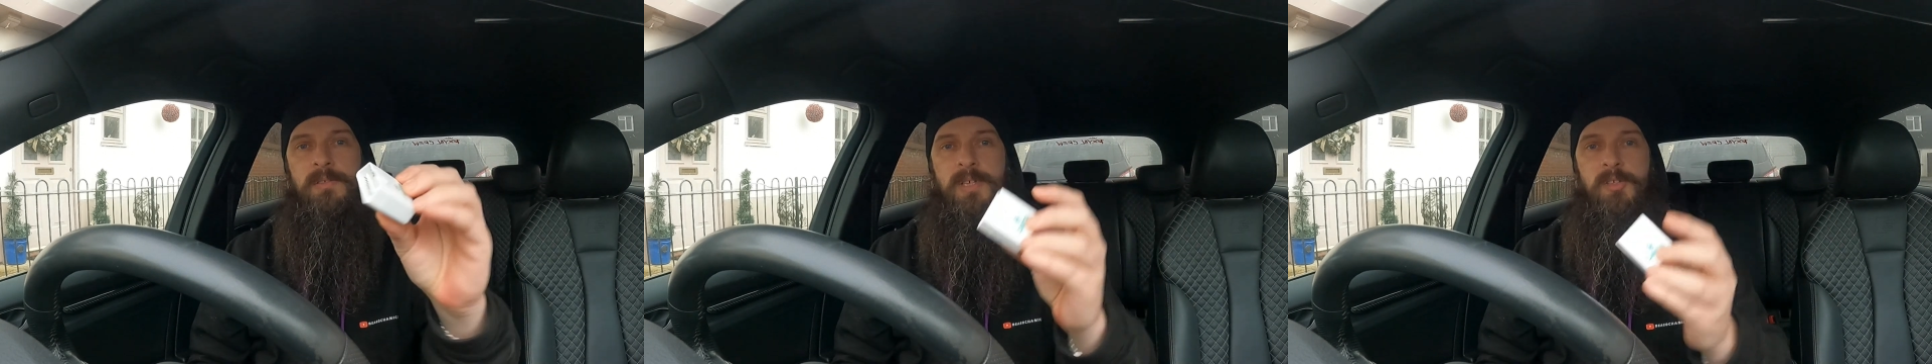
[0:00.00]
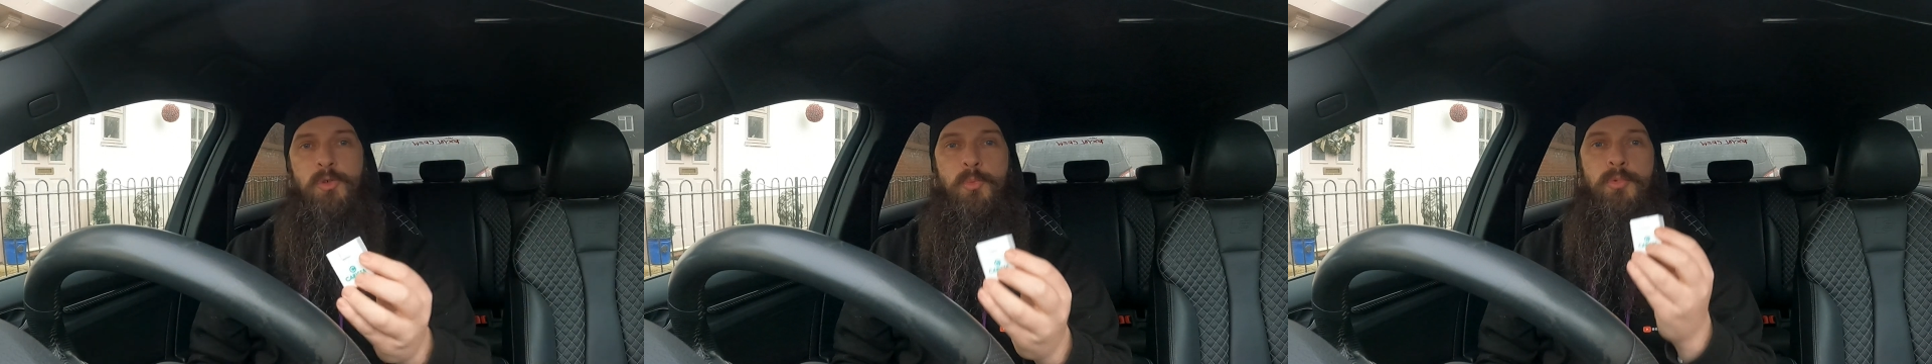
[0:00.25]

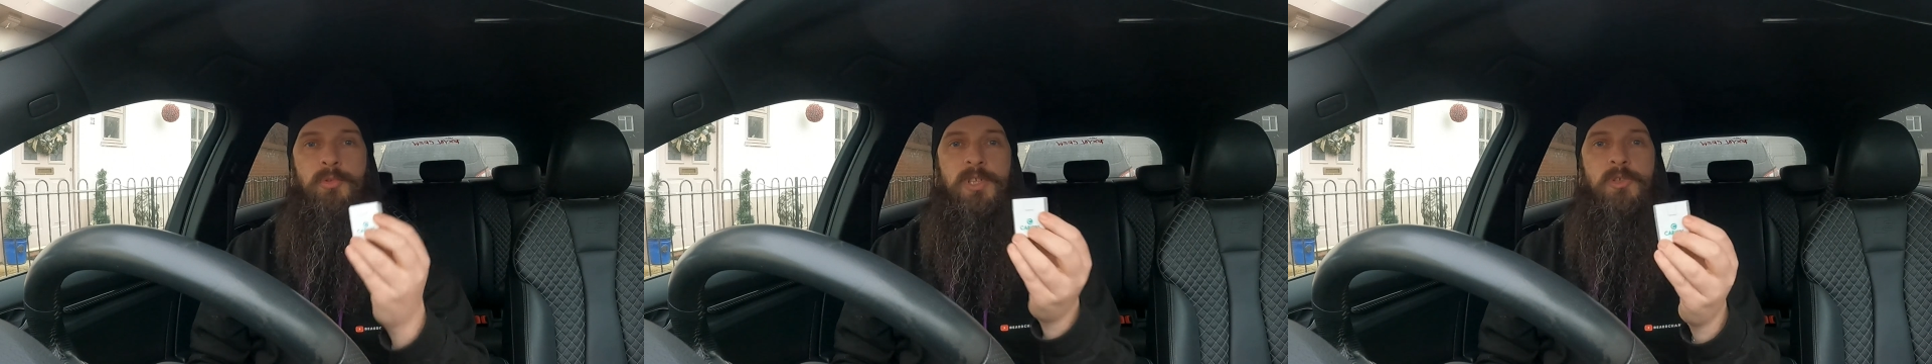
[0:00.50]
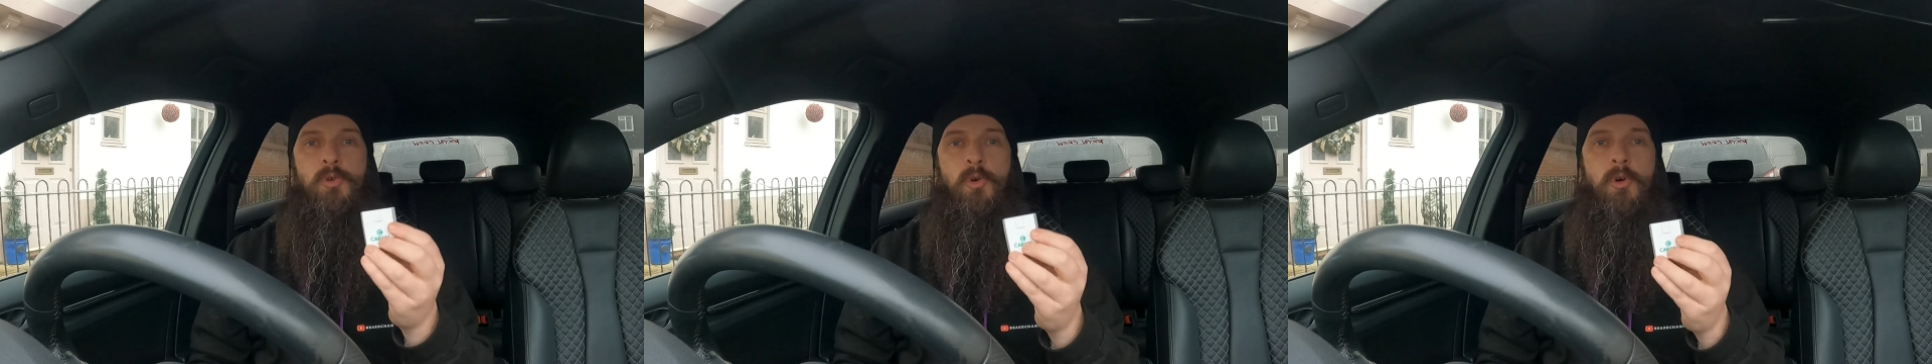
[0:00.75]
that you put
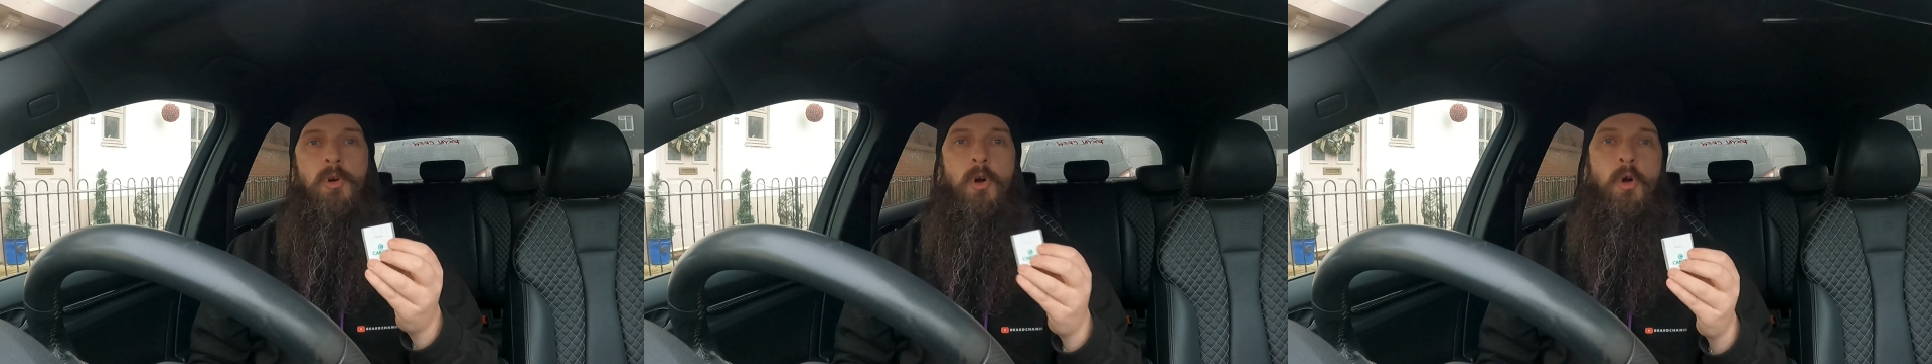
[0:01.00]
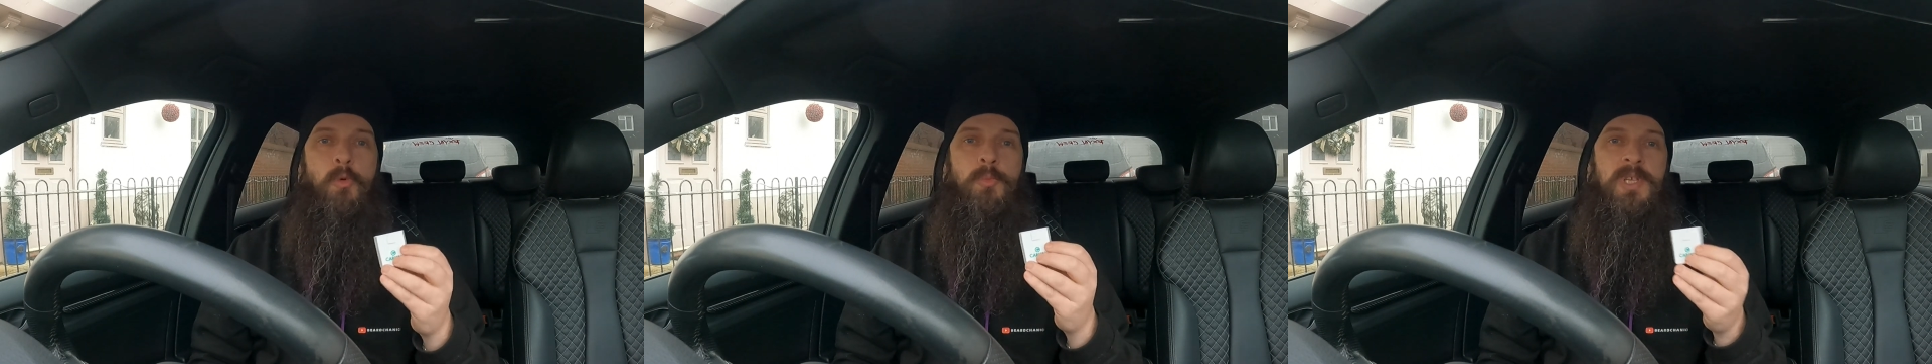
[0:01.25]
in your
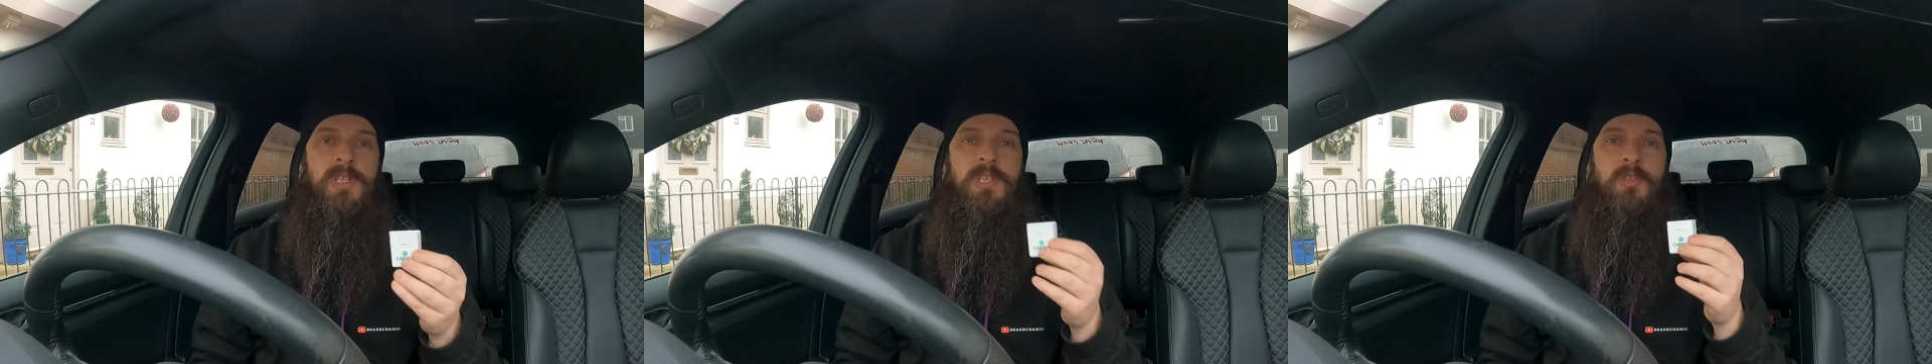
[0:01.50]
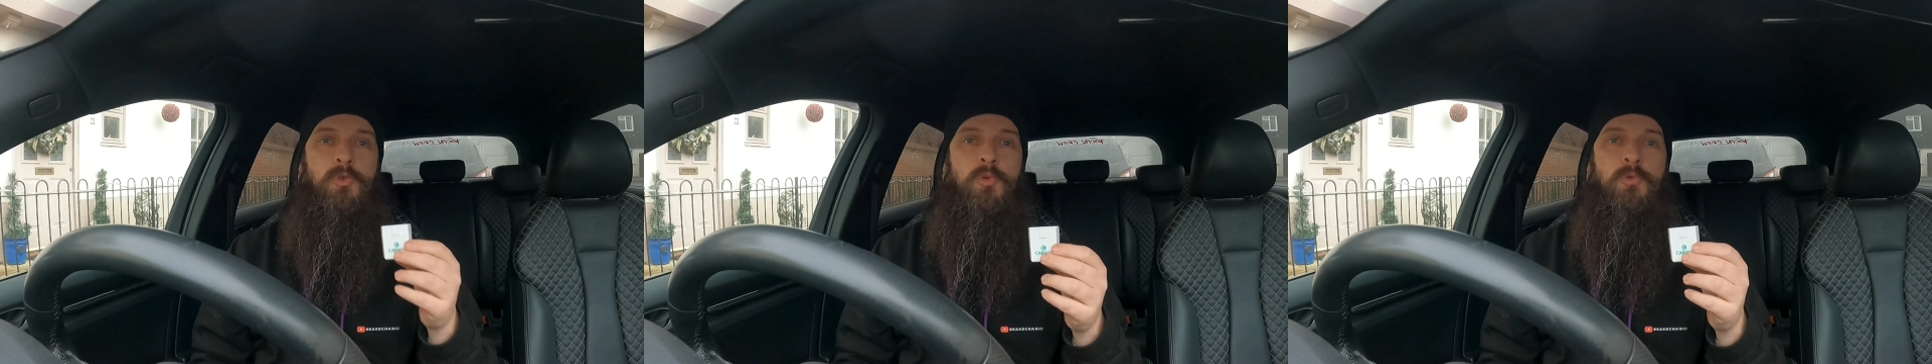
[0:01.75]

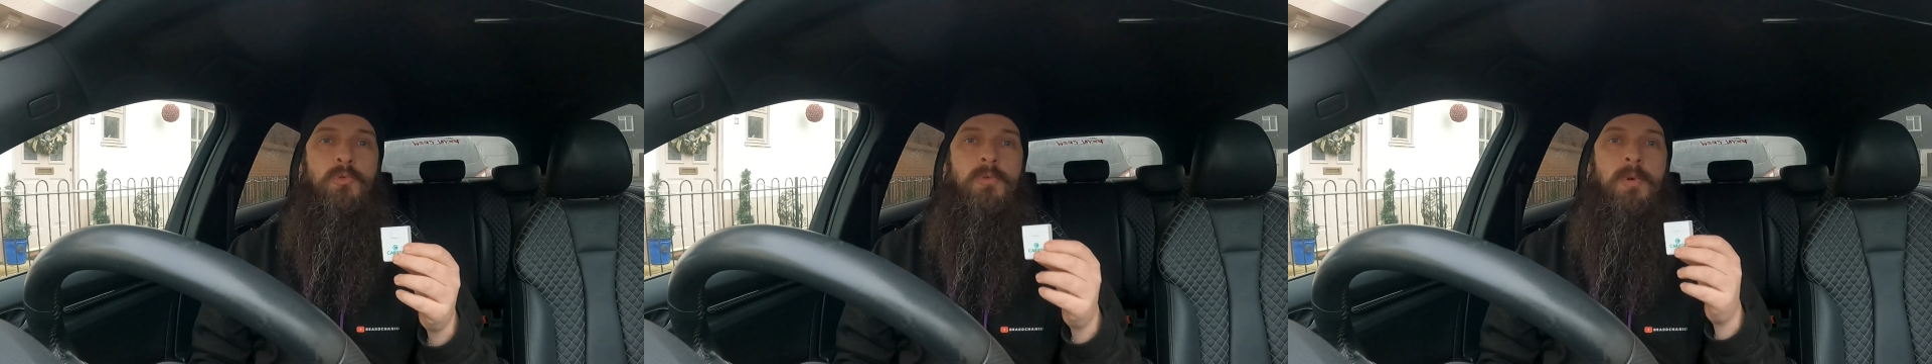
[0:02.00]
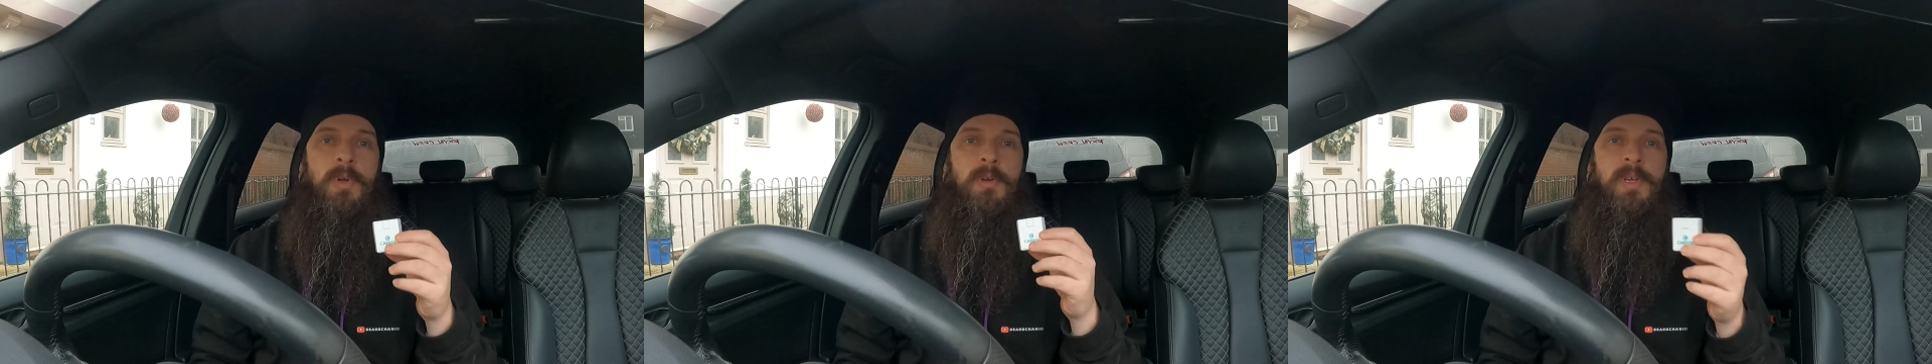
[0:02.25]

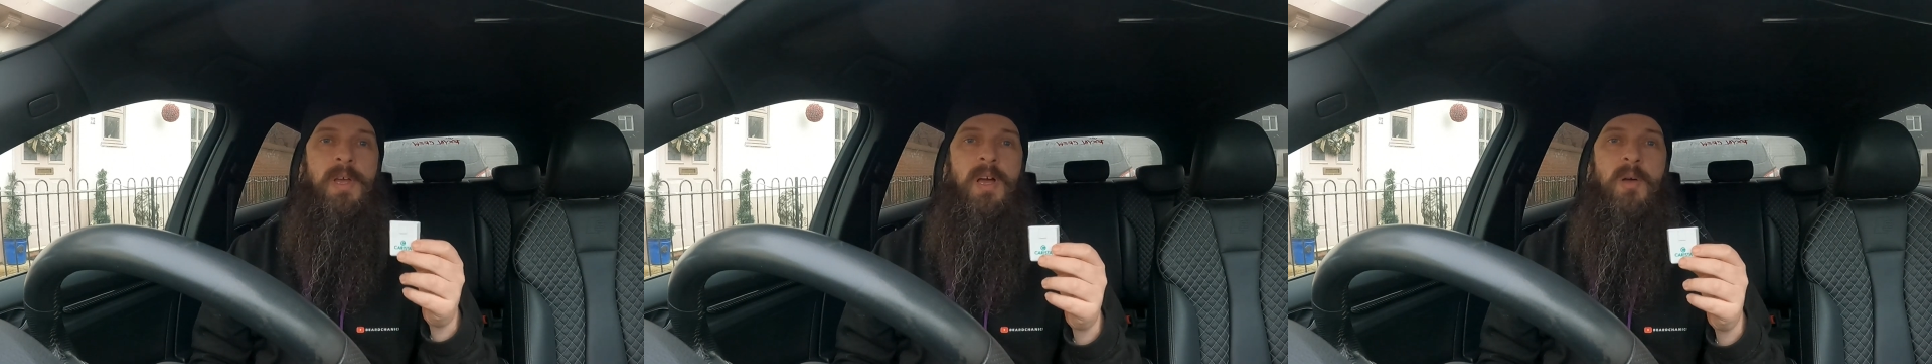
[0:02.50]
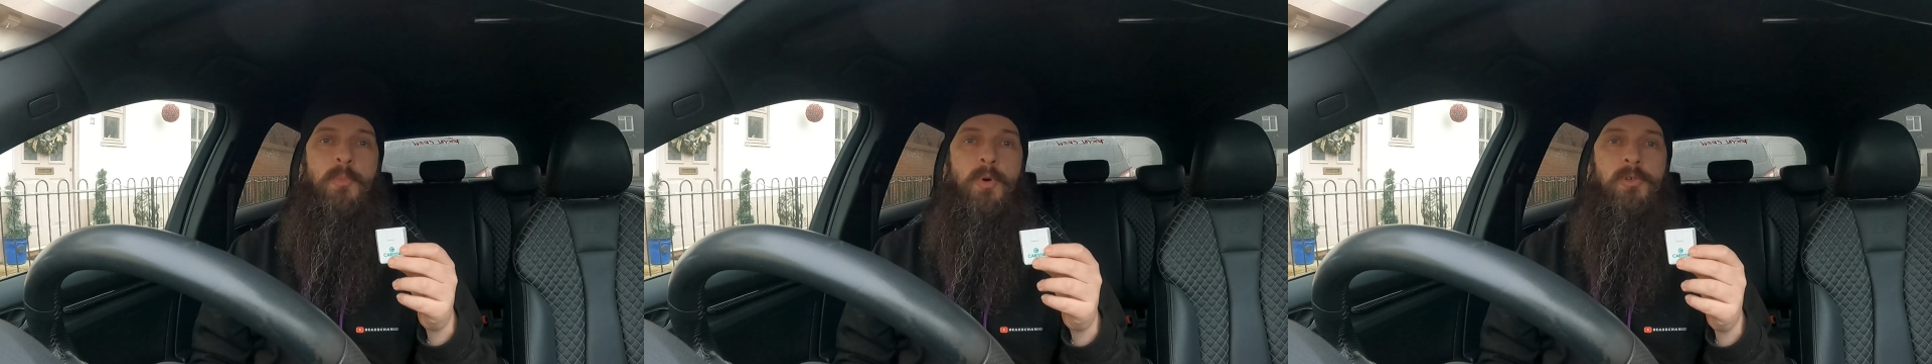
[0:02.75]
OBD2
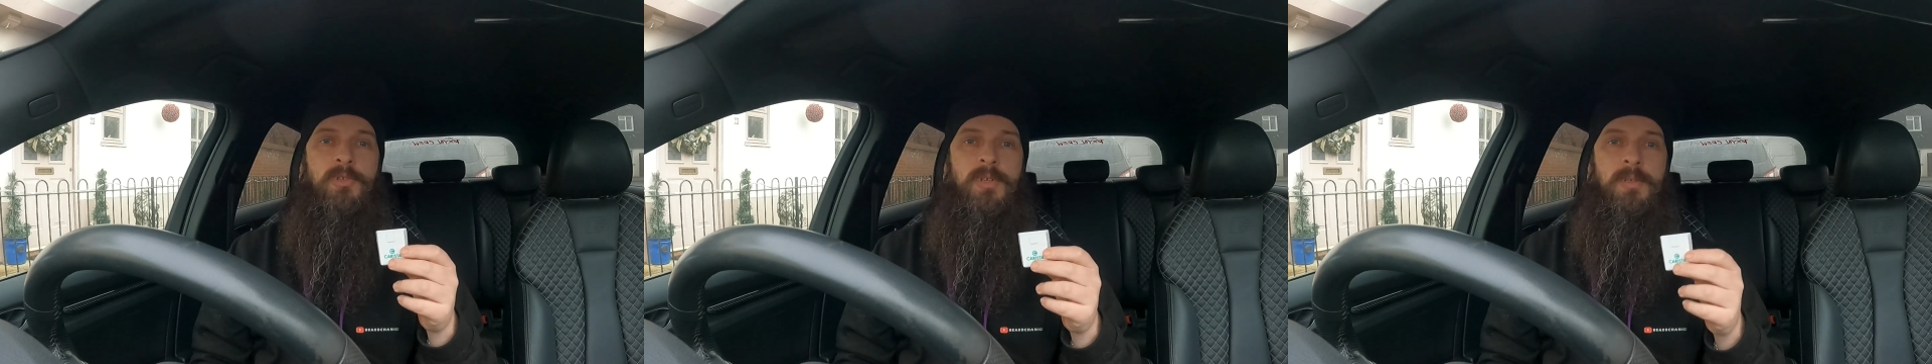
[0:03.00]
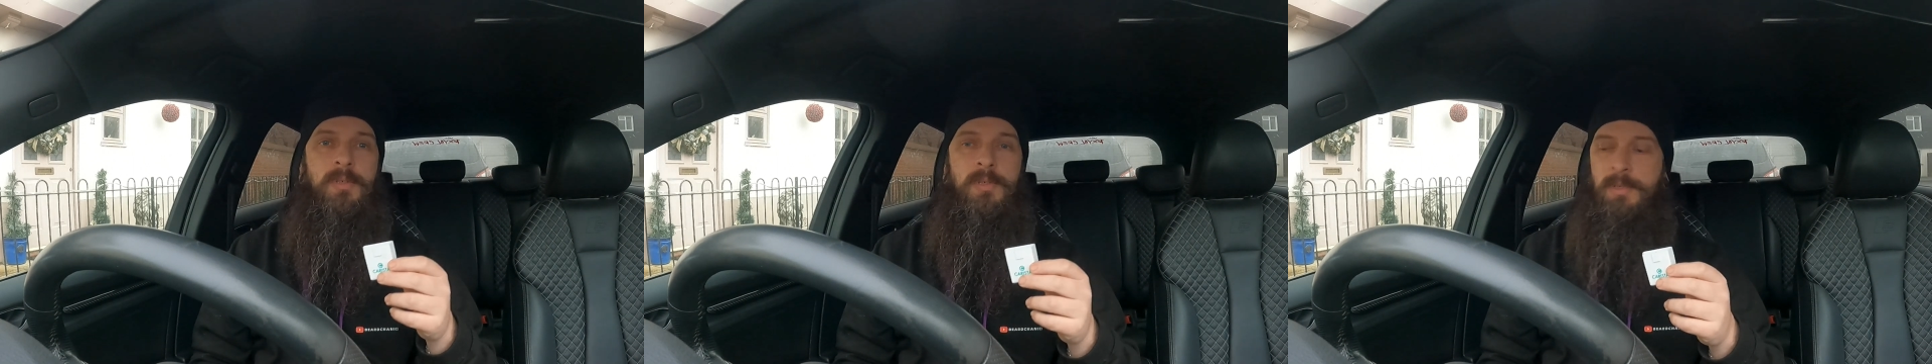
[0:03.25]
car port